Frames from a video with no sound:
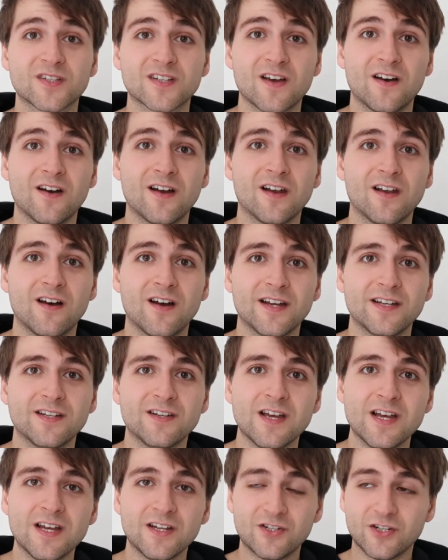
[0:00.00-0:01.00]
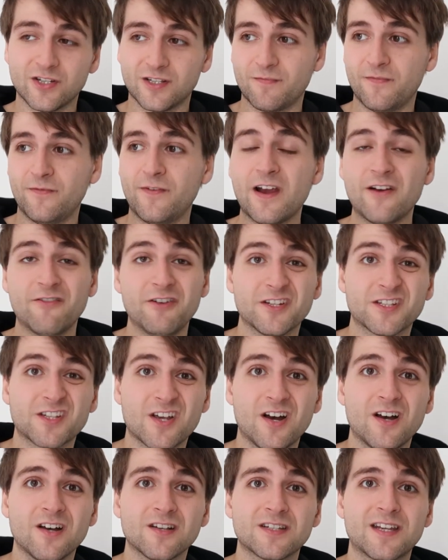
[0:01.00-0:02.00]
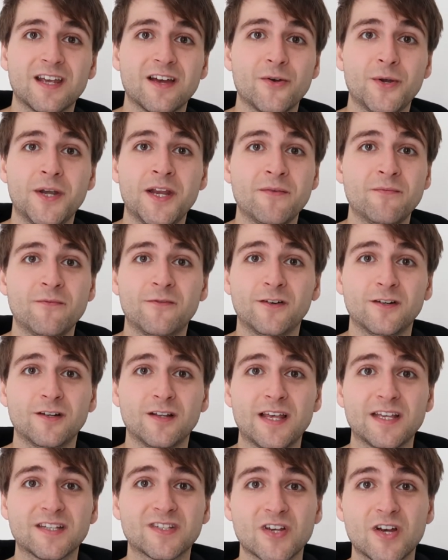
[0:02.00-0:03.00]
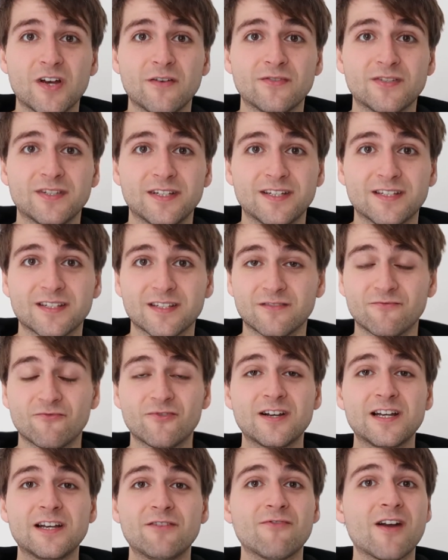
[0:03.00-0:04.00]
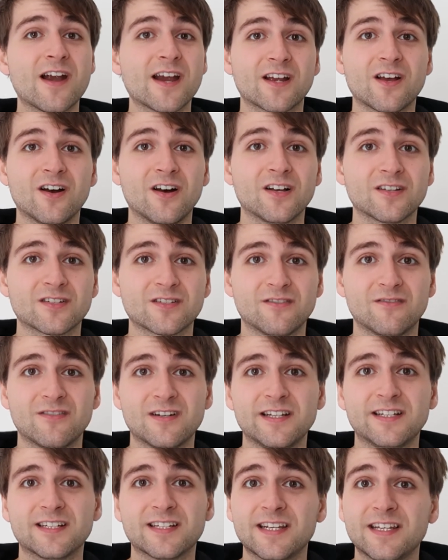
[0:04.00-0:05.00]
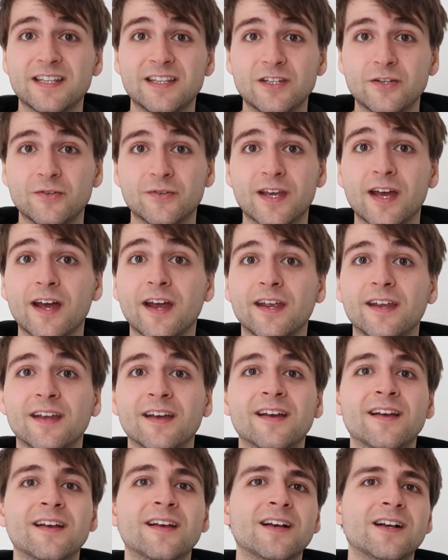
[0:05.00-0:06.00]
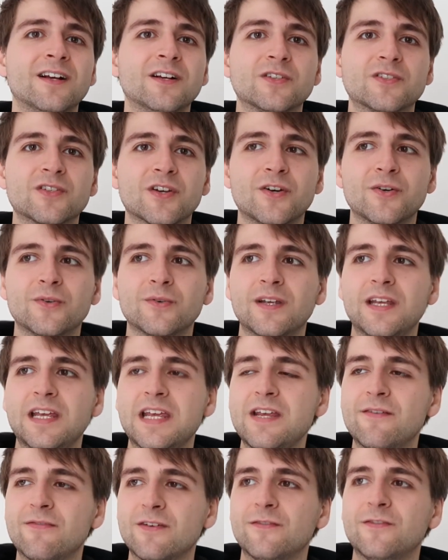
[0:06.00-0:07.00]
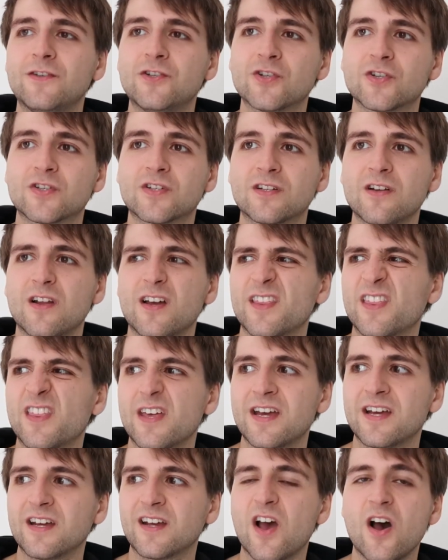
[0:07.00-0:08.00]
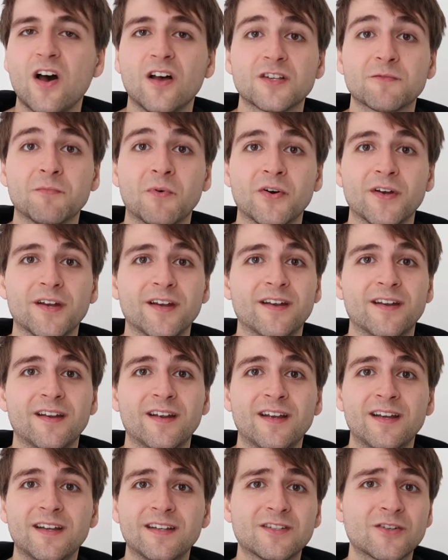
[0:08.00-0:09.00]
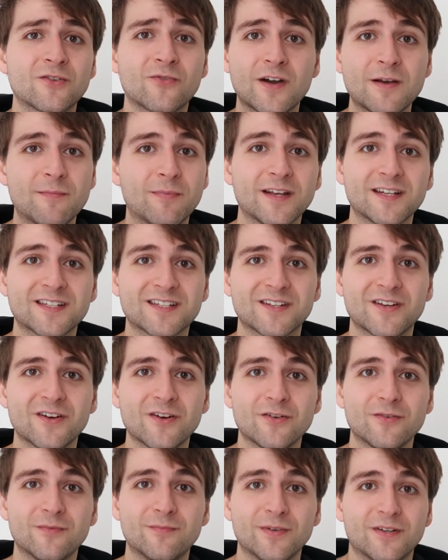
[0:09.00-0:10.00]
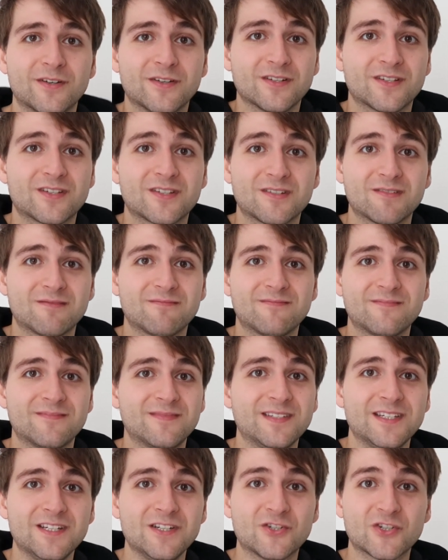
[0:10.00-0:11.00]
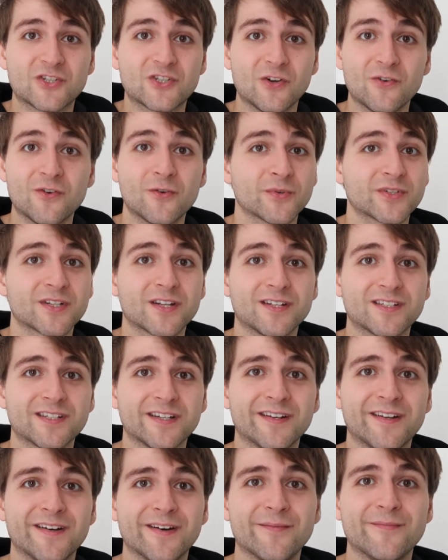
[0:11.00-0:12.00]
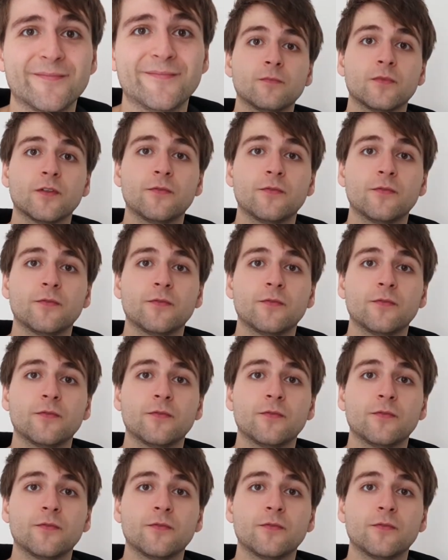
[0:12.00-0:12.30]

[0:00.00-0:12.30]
Skyline, just various cars going in for their services, and really rare cars to really see in the UK. So even if you just like there car spotting, it's a great place to go because you just don't know what's going to turn up.